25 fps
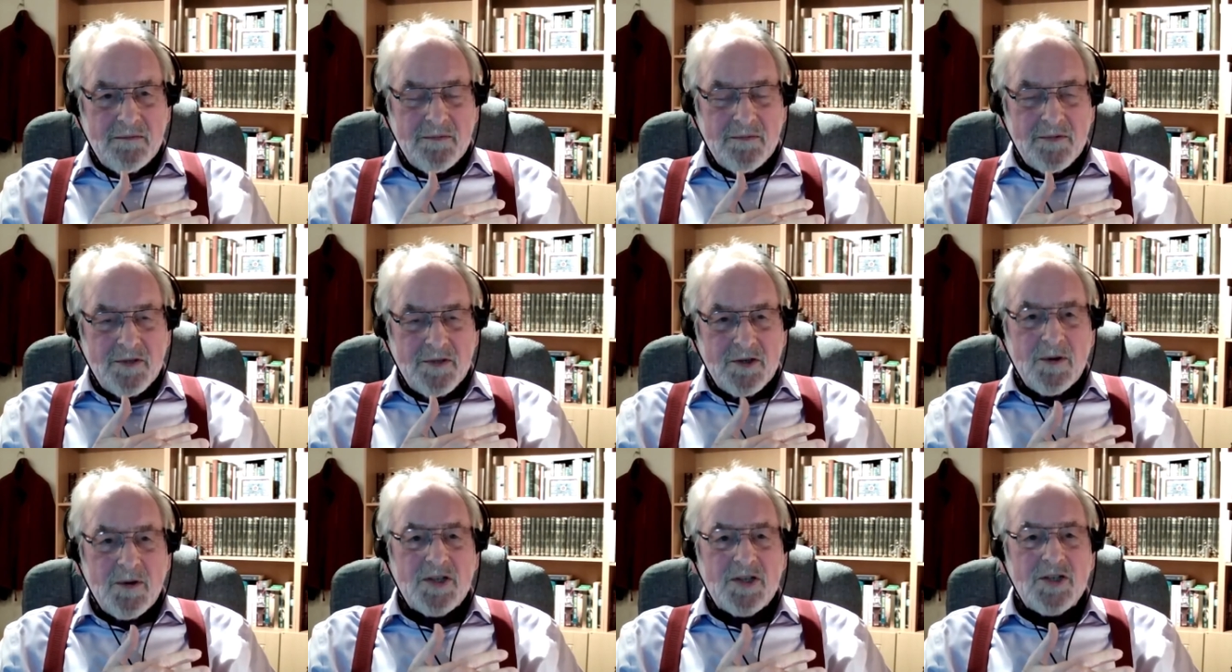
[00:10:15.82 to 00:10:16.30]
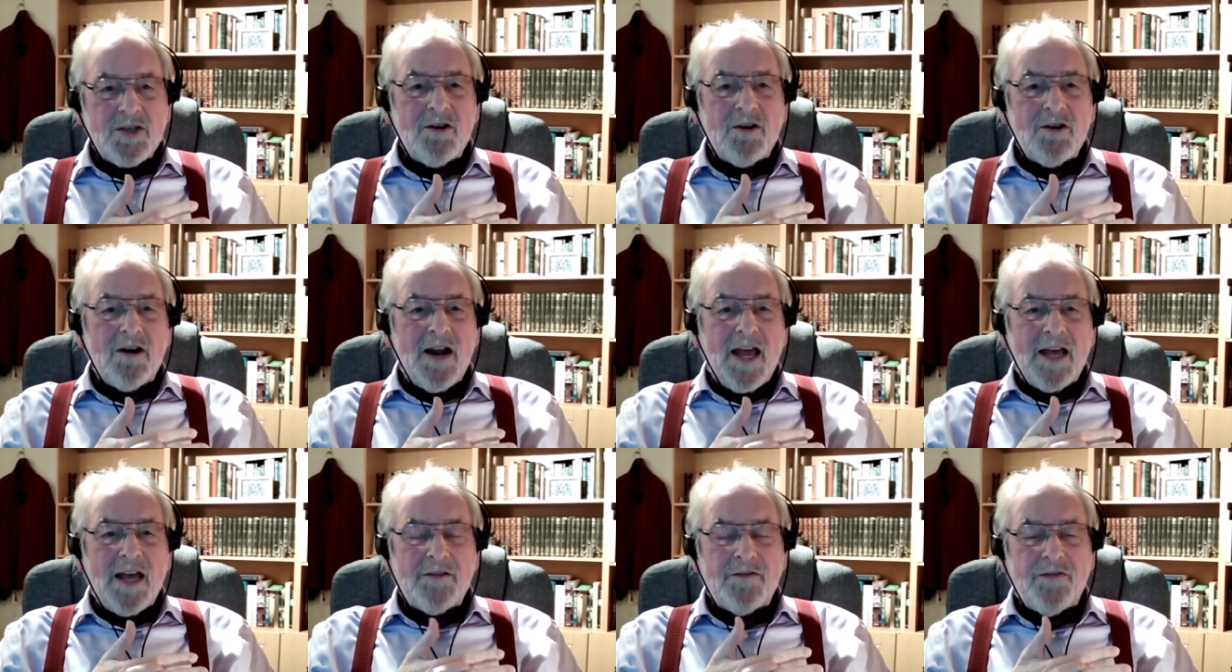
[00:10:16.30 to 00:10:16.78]
So I saw
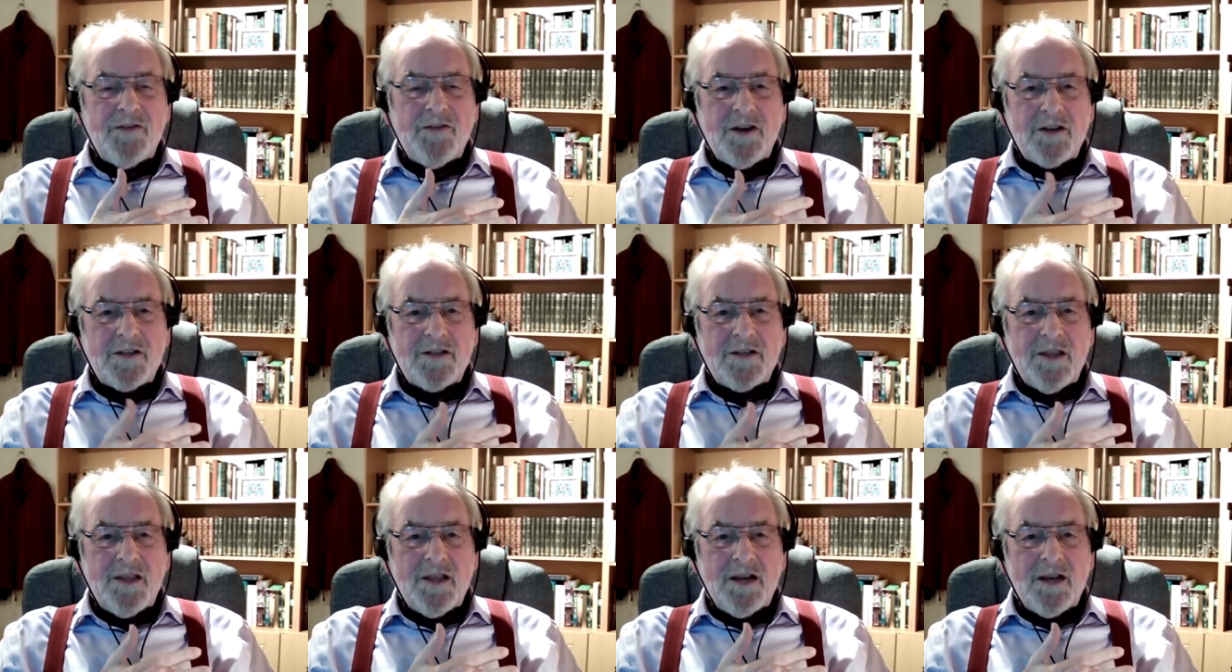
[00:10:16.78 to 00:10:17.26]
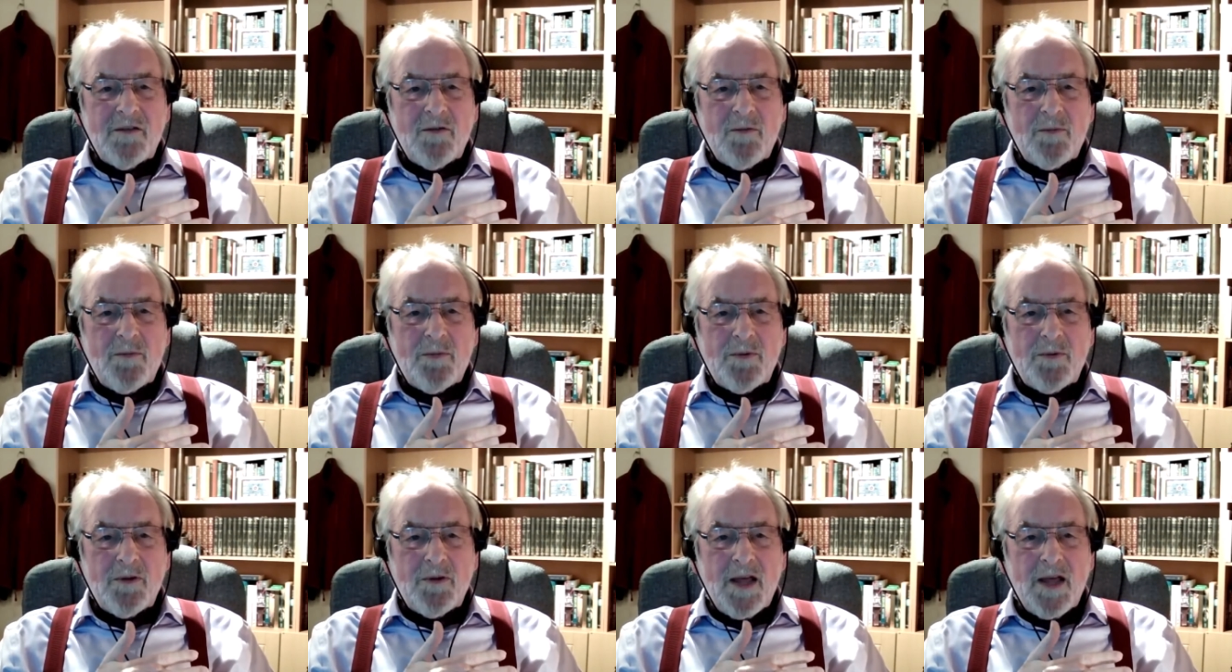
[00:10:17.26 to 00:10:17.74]
an advert in the
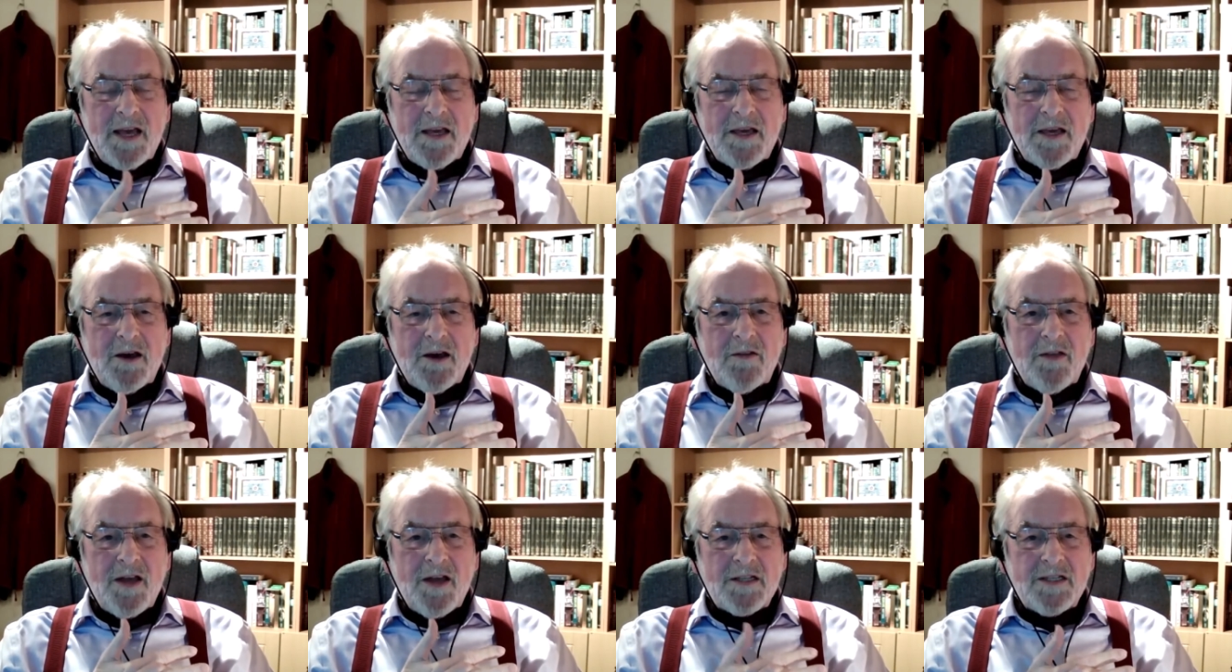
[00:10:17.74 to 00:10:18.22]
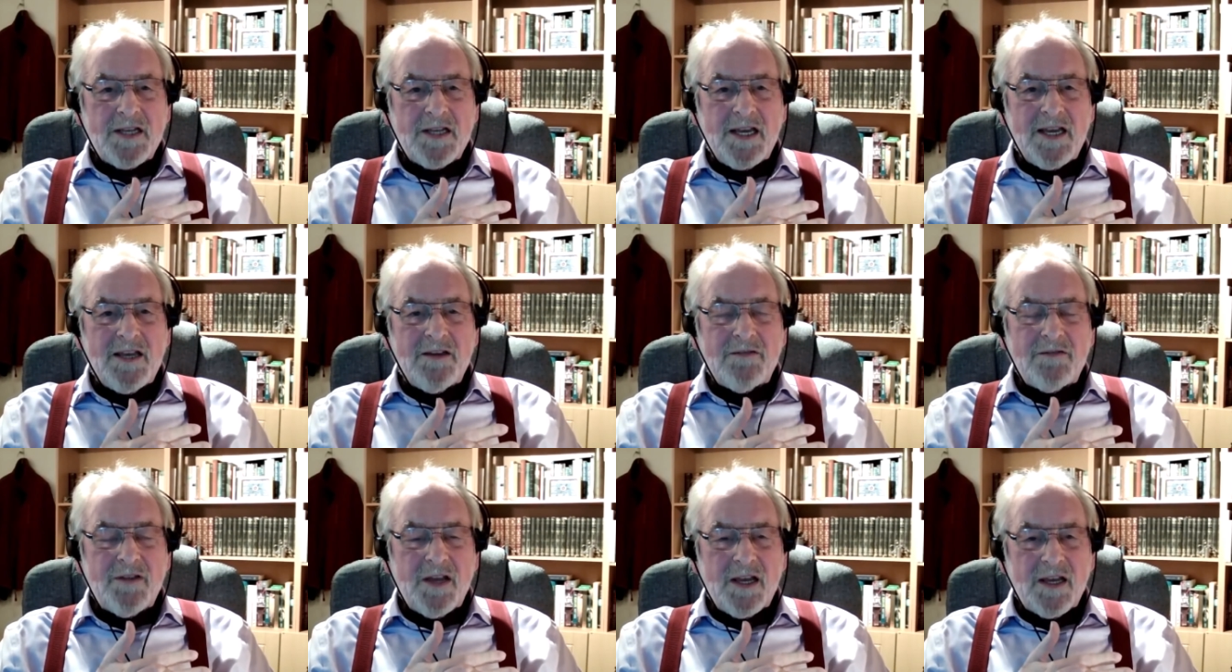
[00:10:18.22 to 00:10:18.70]
Liverpool Echo that
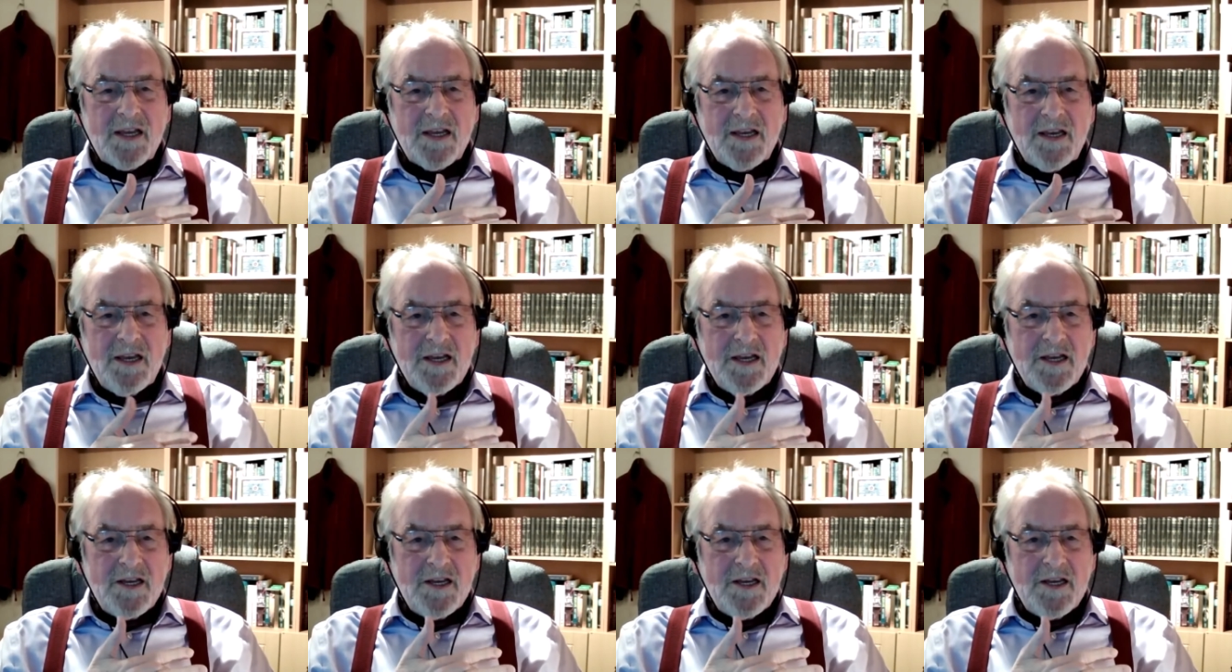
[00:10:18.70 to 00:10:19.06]
evening.